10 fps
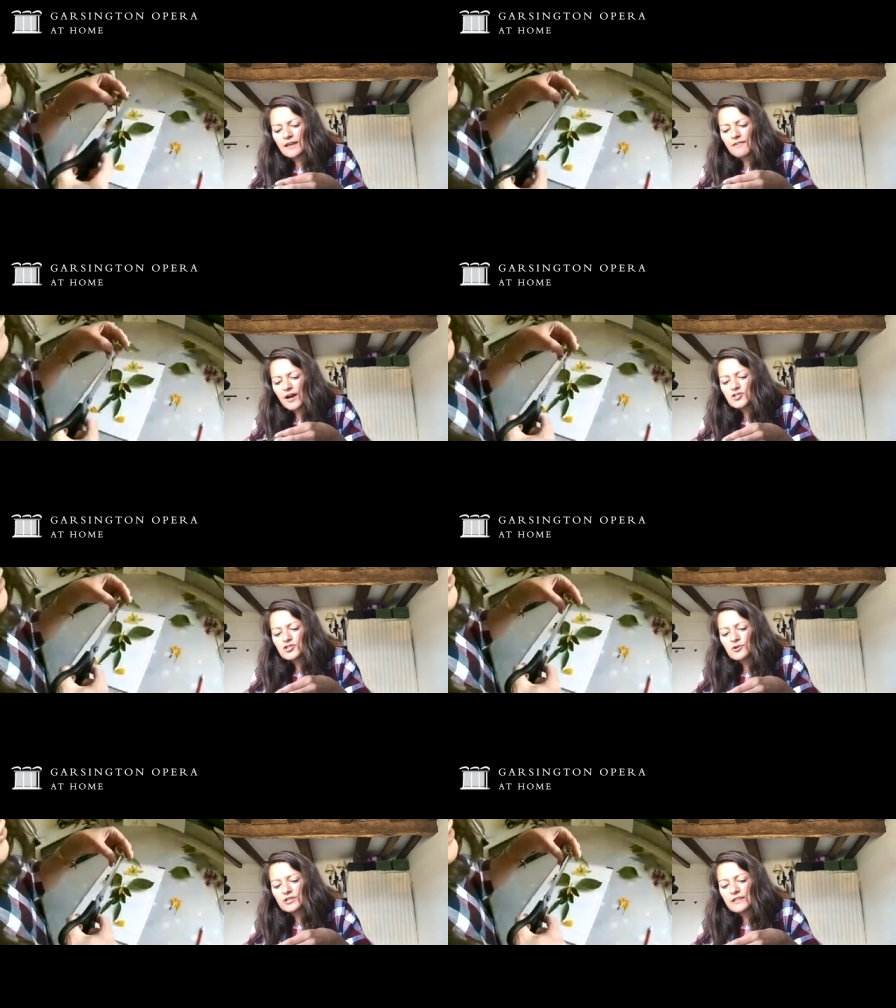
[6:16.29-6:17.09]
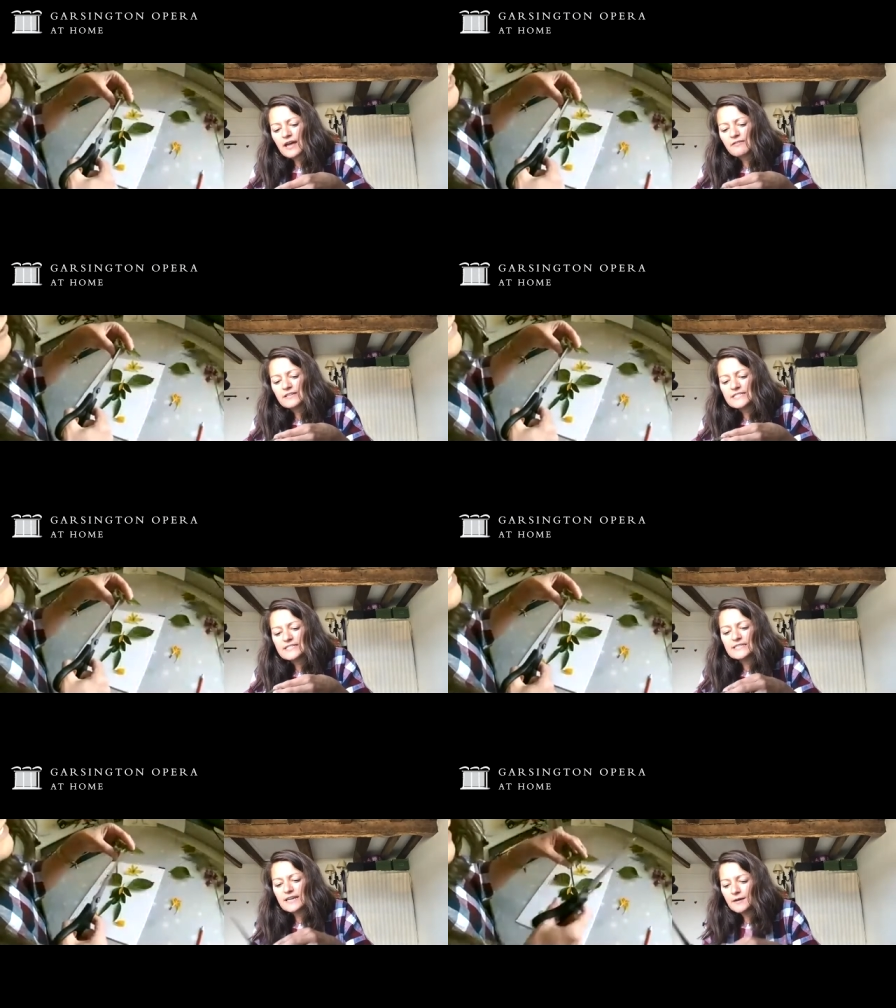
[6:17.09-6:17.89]
If I just got in there and
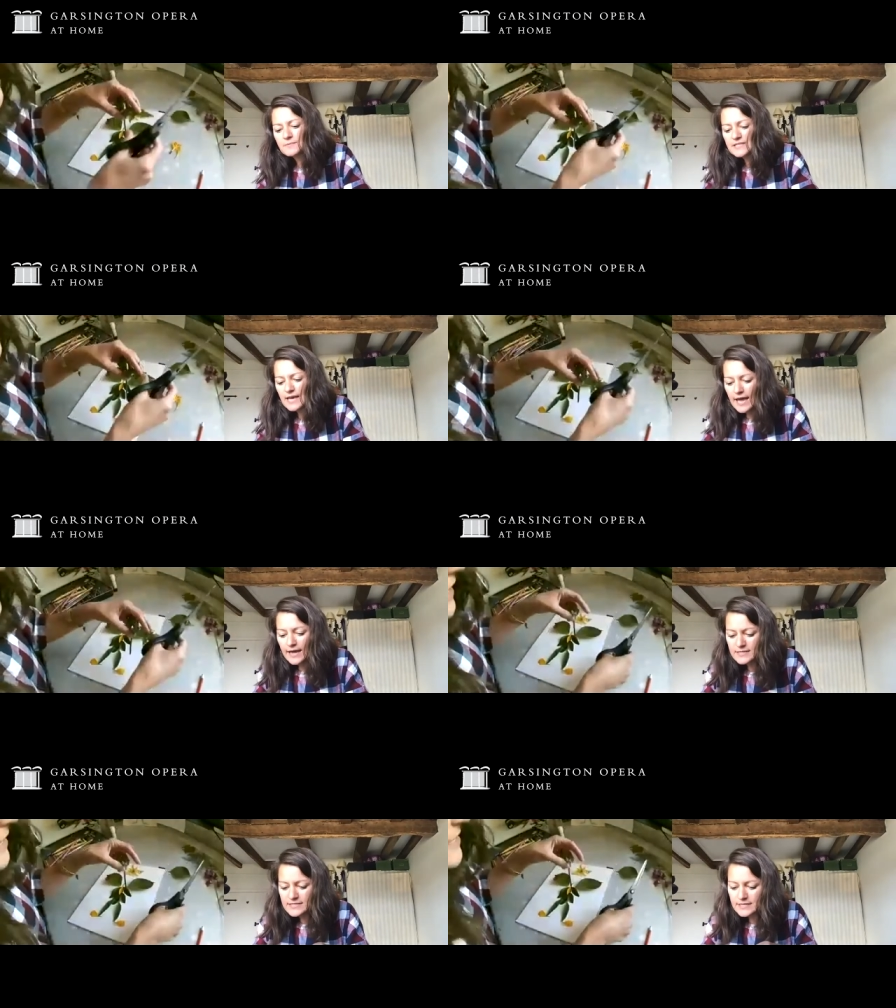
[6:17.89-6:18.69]
snipped that,